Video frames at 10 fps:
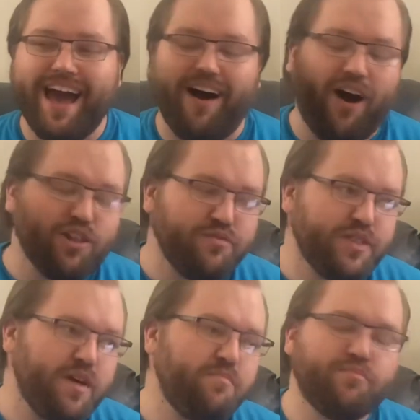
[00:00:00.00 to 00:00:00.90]
all of
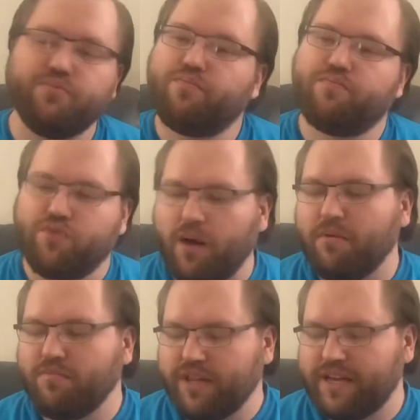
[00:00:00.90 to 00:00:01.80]
them
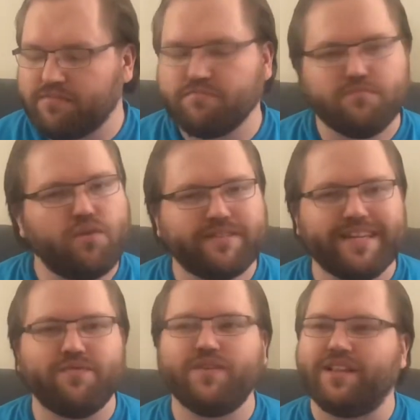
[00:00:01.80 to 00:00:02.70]
probably most
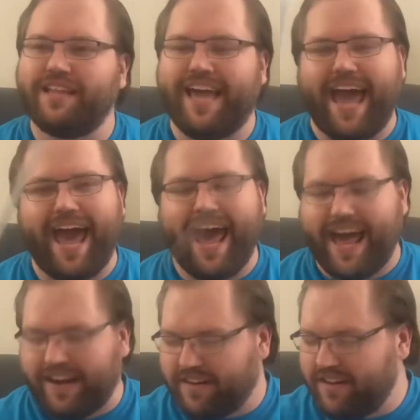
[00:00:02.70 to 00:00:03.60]
definitely
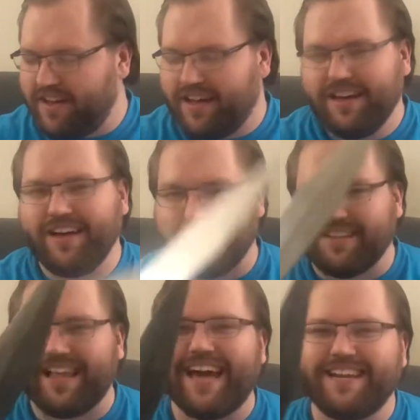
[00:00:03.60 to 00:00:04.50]
had a
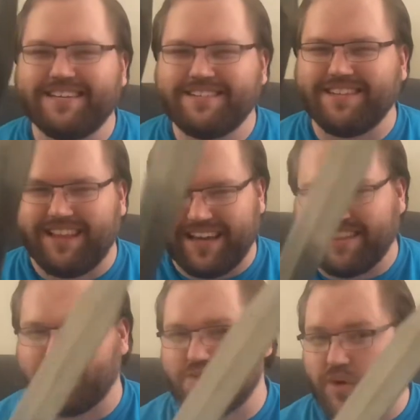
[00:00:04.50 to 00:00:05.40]
Gladius like
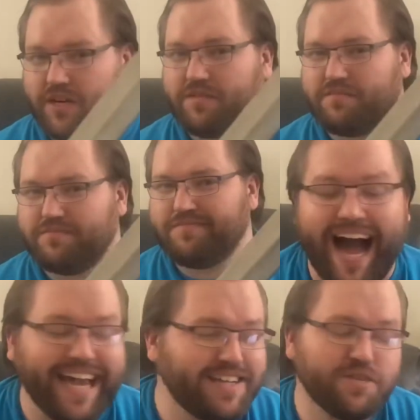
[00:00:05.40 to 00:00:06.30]
this one. I
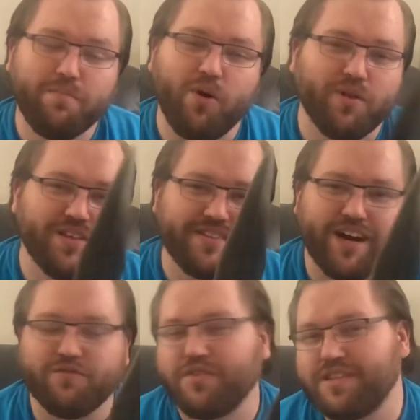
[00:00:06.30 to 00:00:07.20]
get to pull this
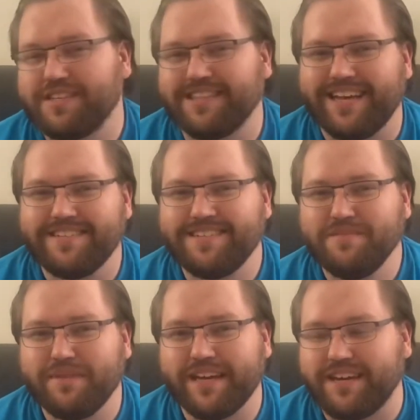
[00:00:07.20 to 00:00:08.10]
out for this lesson
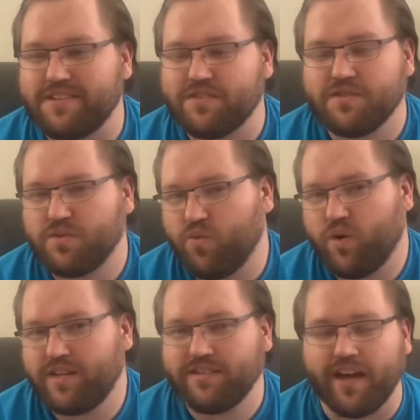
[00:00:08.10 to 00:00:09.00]
because
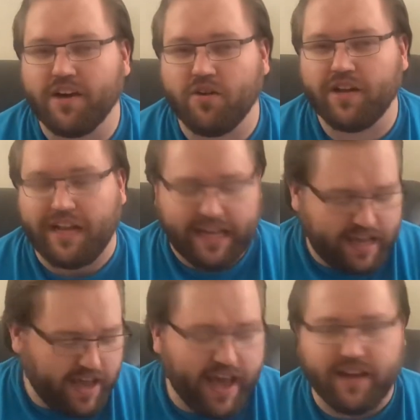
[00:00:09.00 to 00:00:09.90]
one, I own it
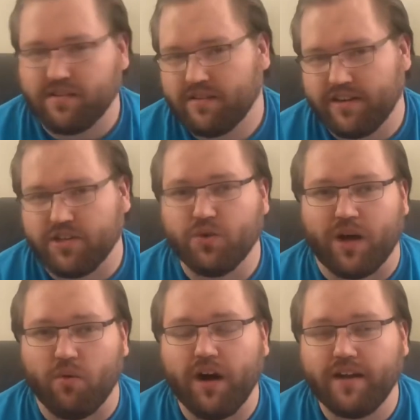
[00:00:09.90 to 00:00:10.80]
and can do what I
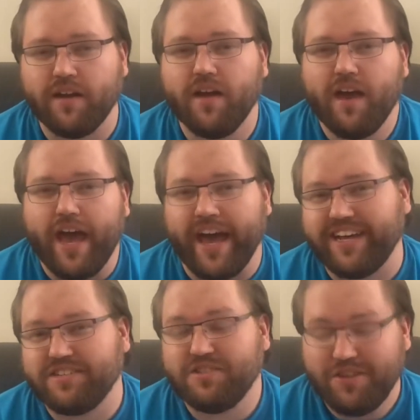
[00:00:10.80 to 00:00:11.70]
want,
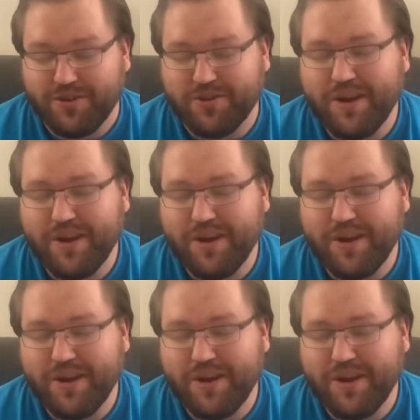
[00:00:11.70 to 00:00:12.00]
and two,